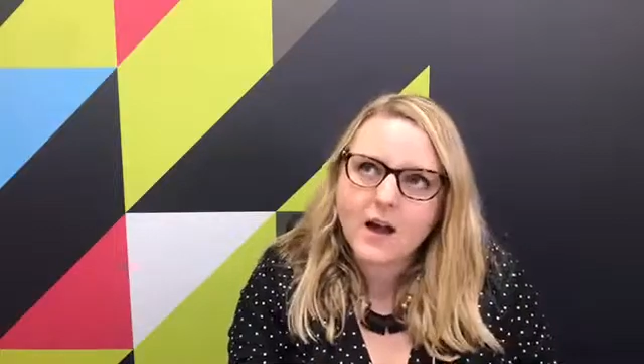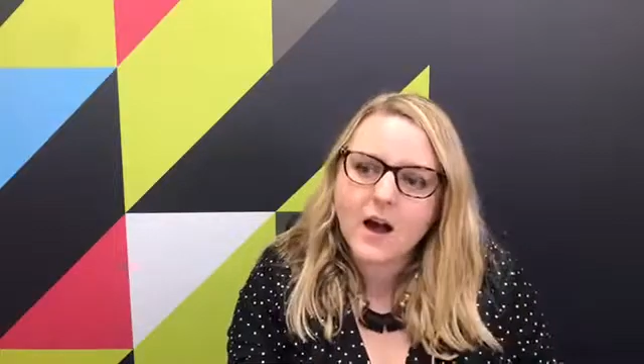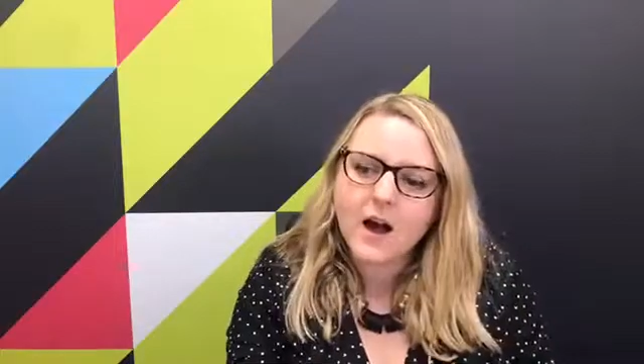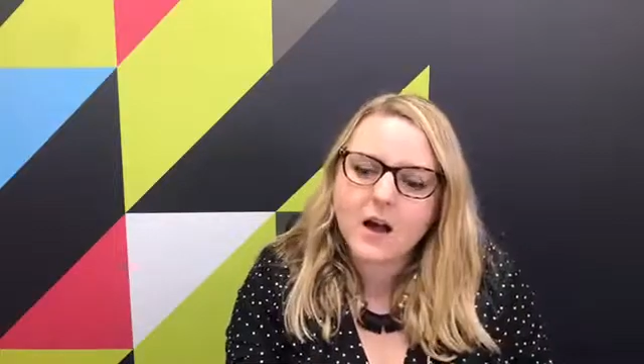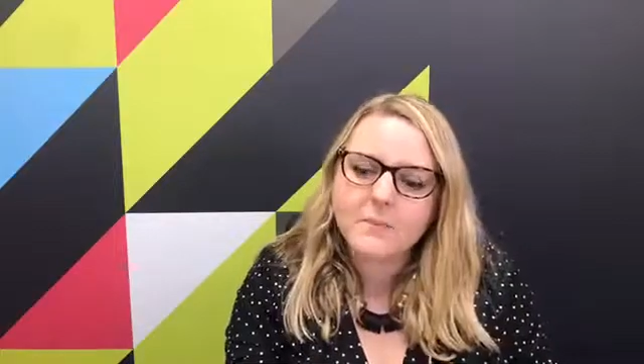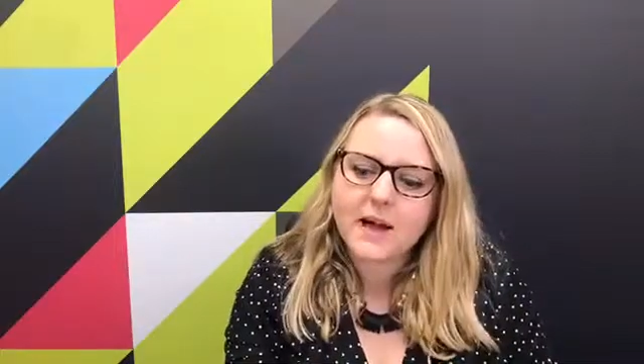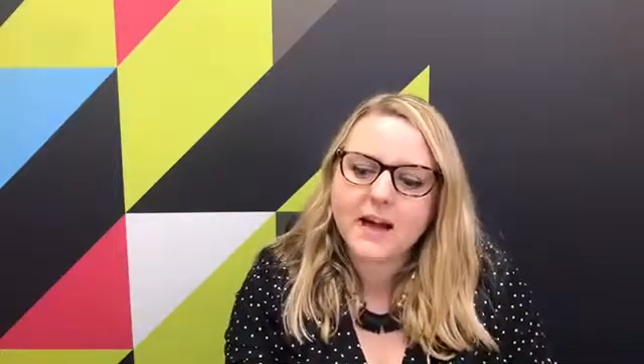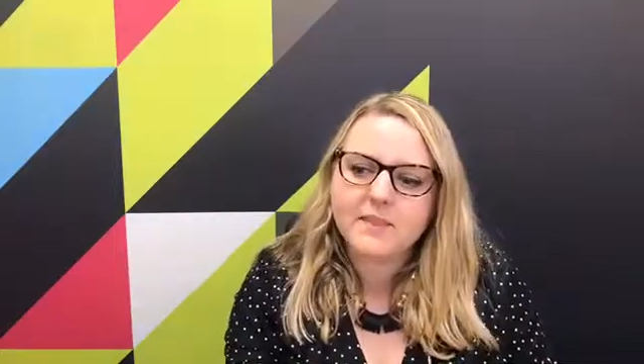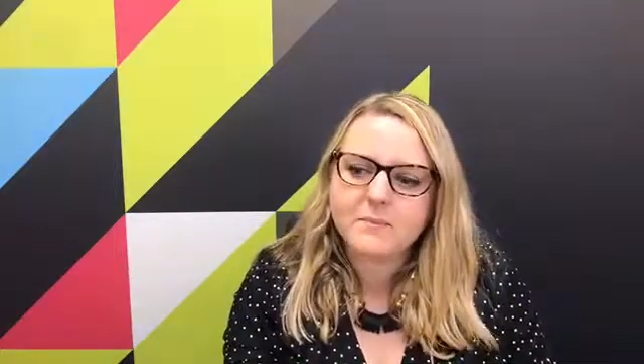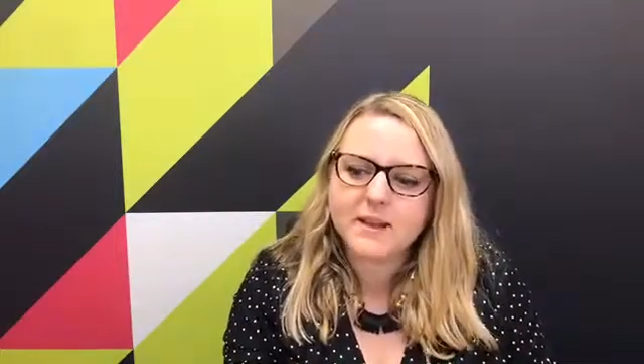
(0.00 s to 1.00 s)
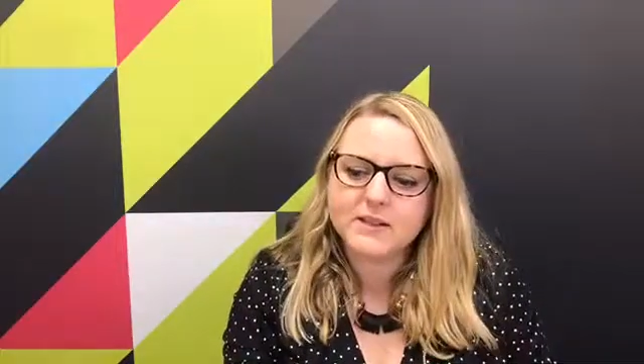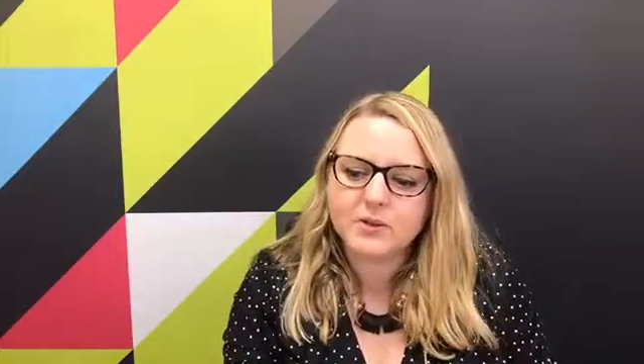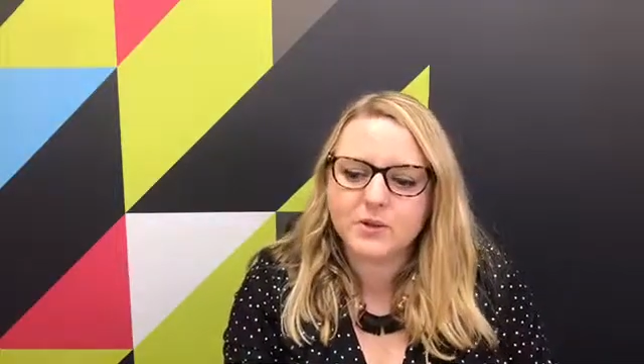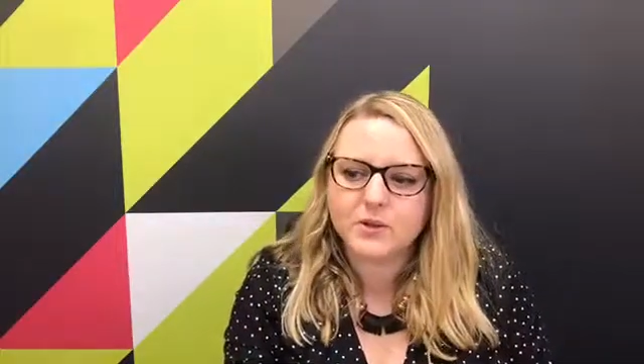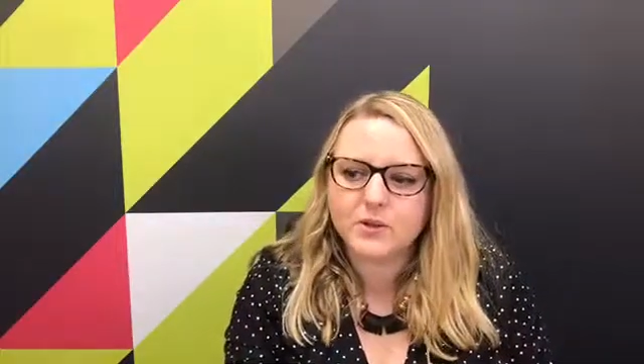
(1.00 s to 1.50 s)
And the
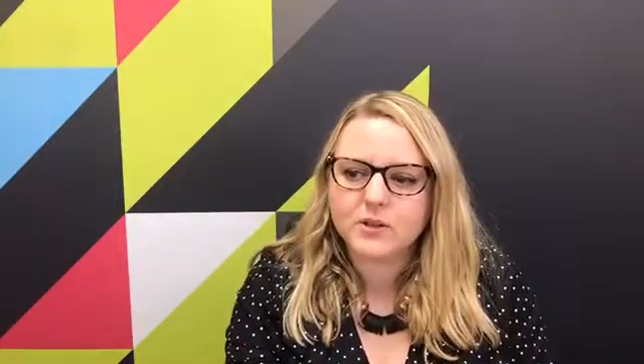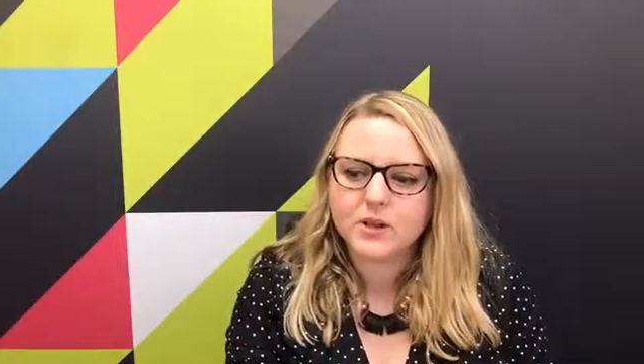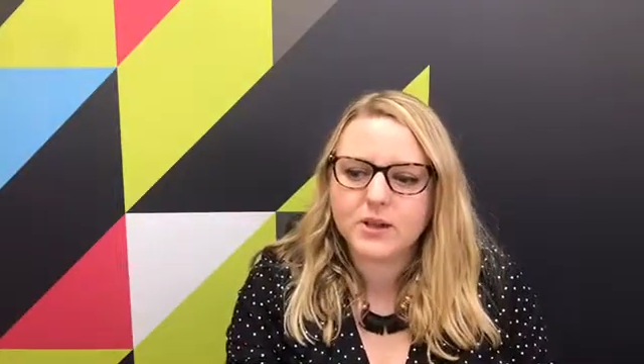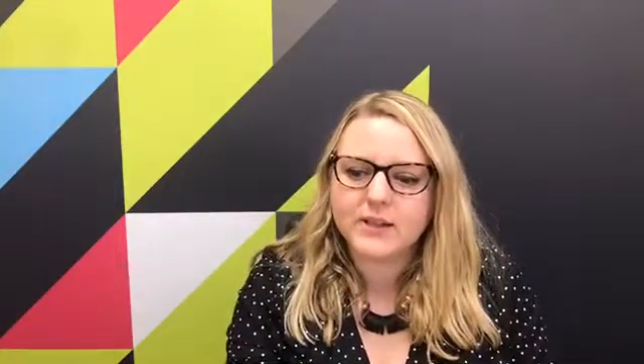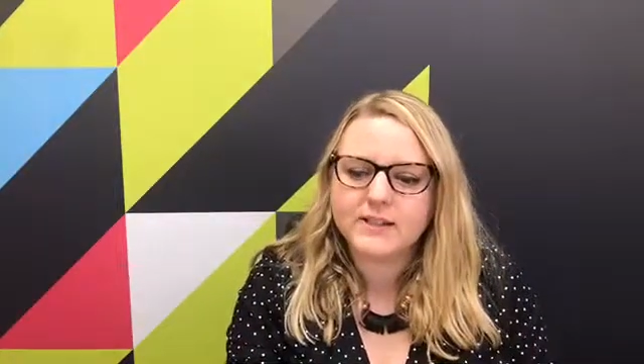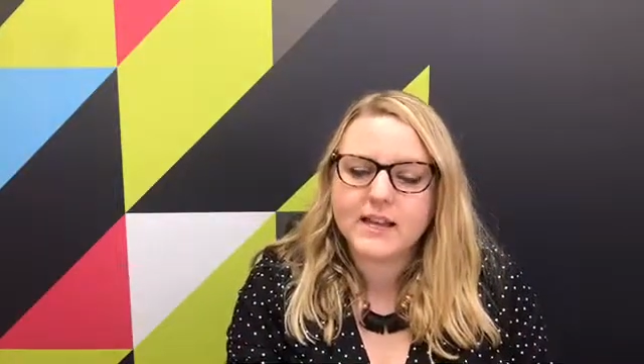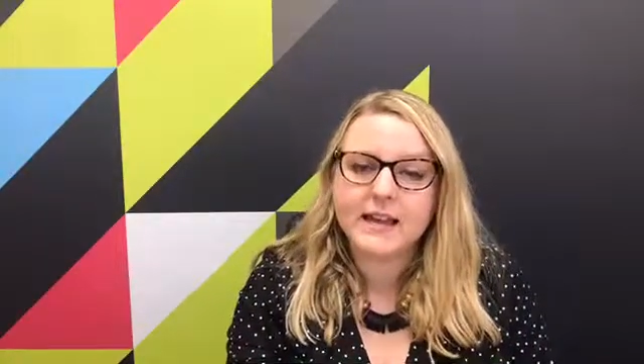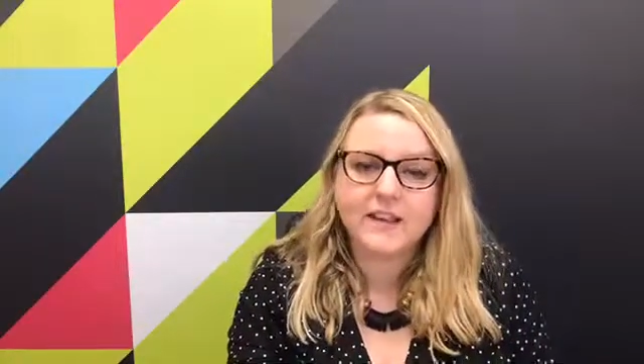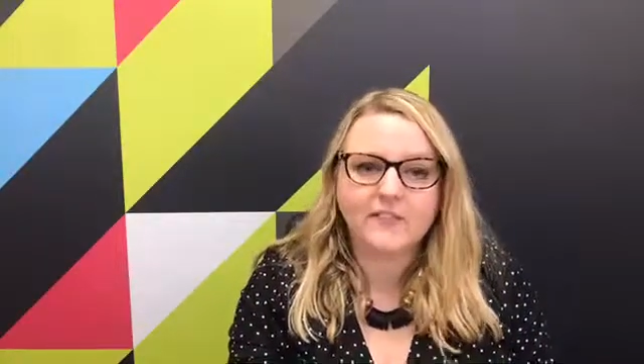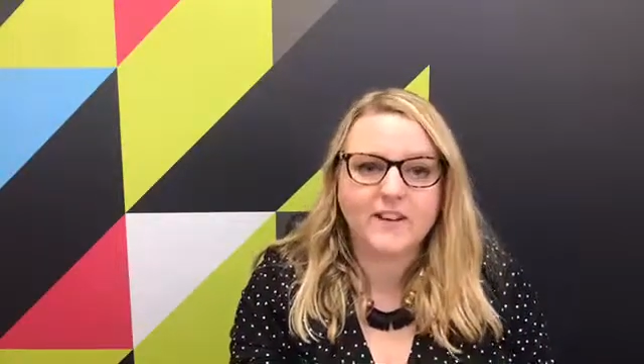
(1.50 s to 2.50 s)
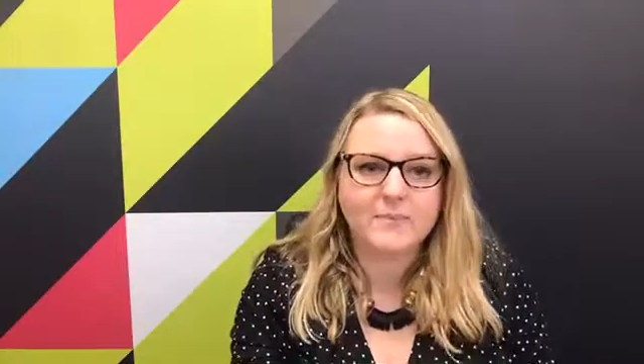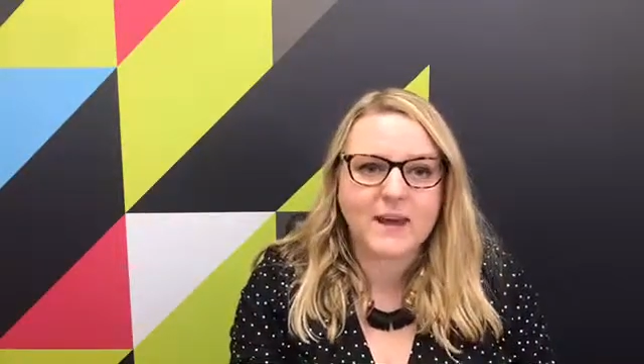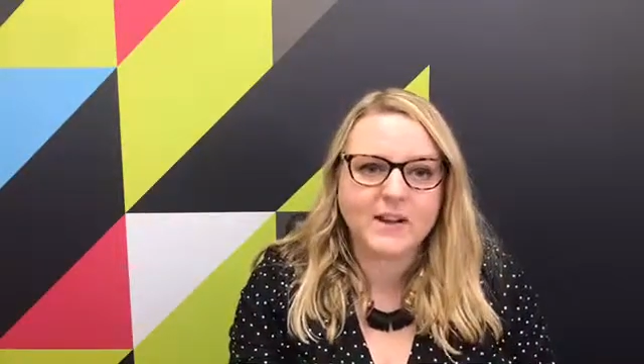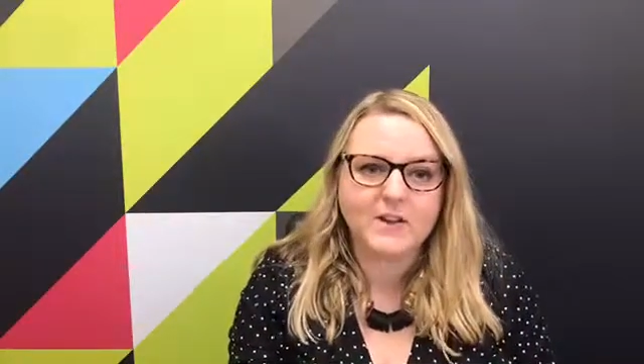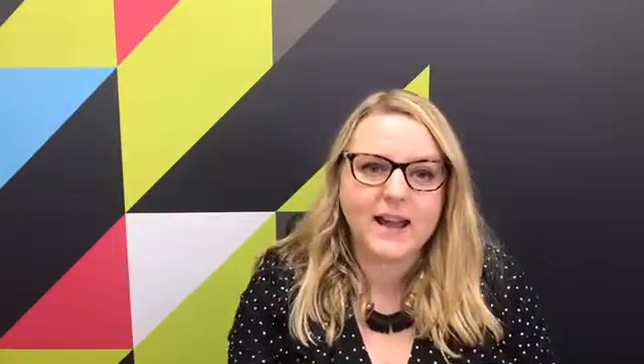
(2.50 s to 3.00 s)
mentor could give
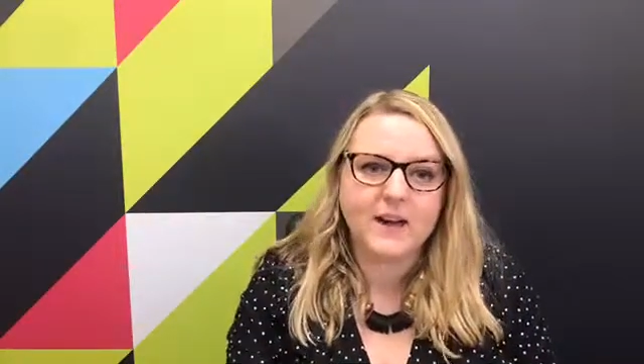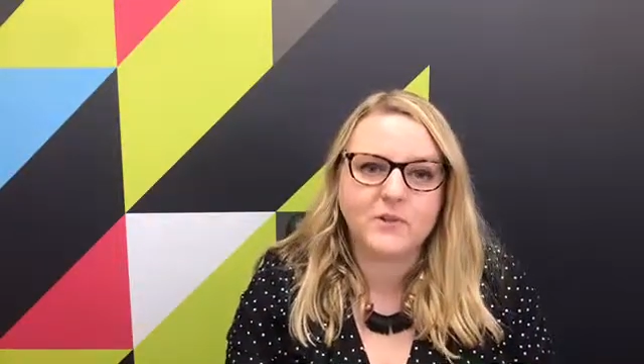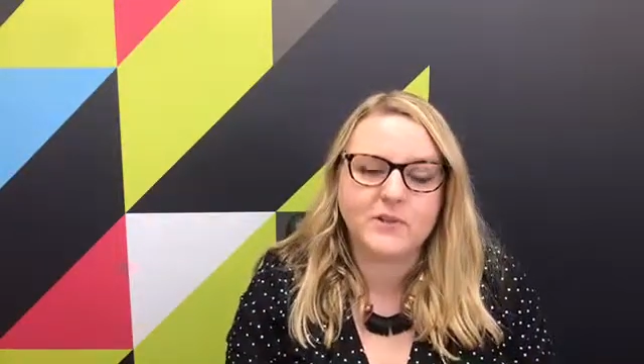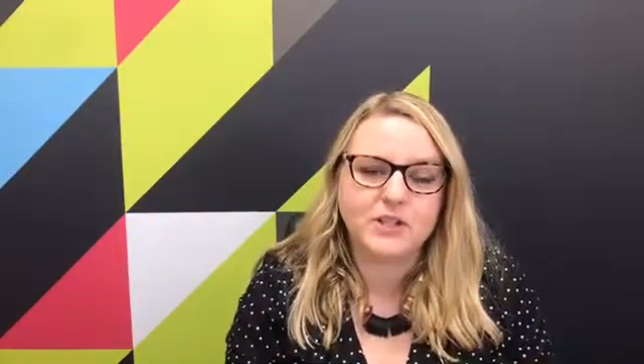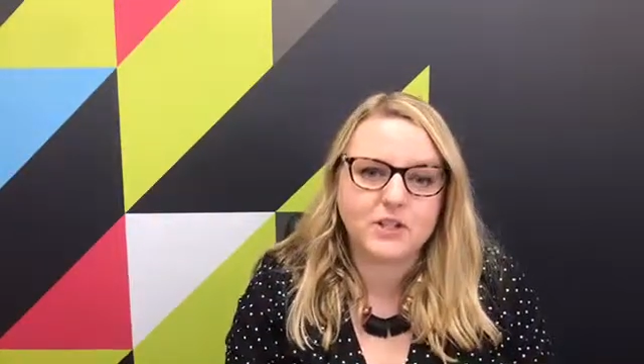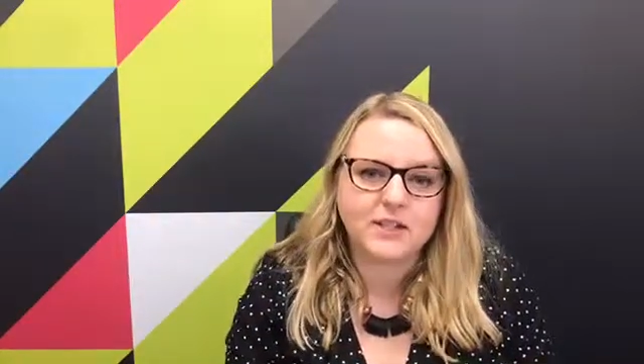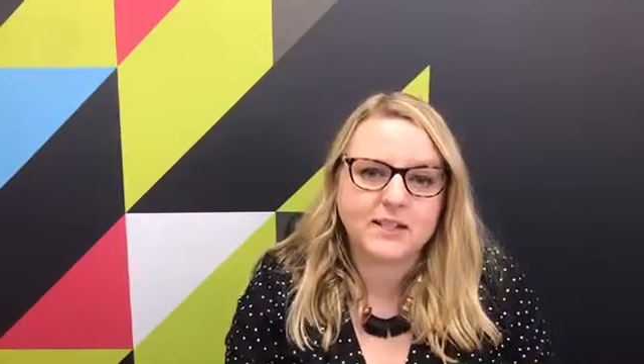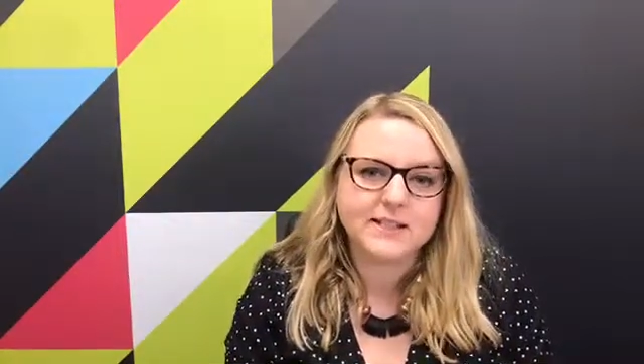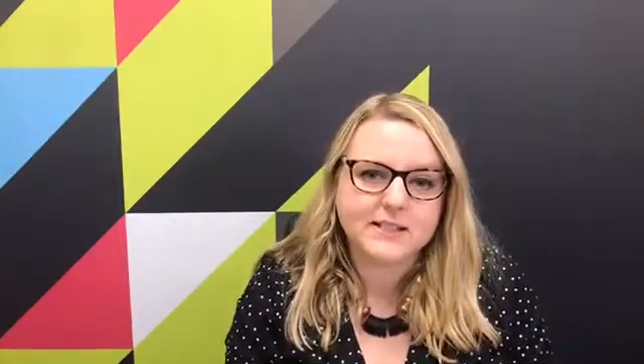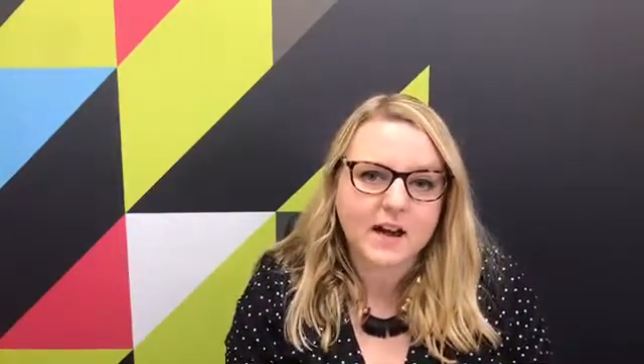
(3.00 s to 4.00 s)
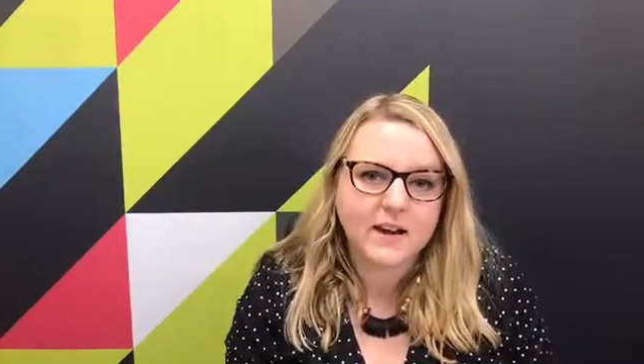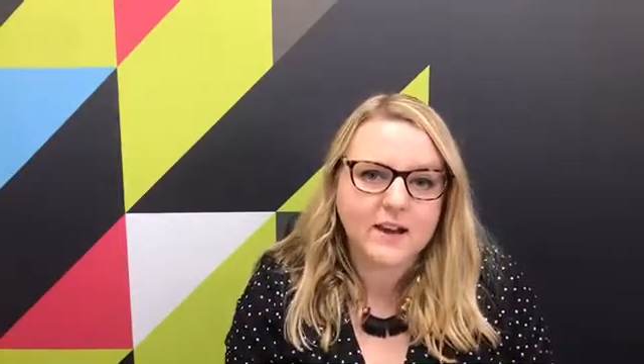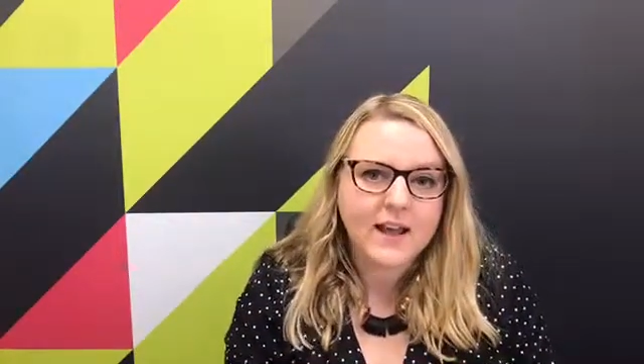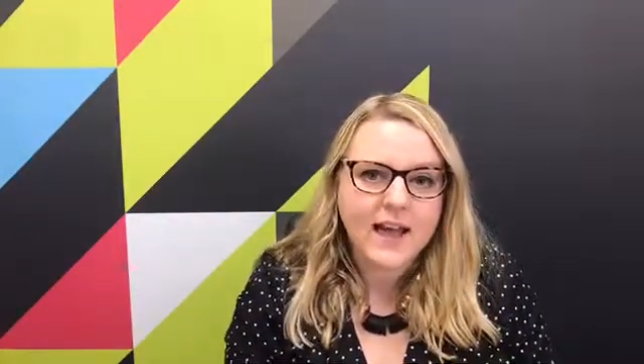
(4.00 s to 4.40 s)
feedback on how the student has done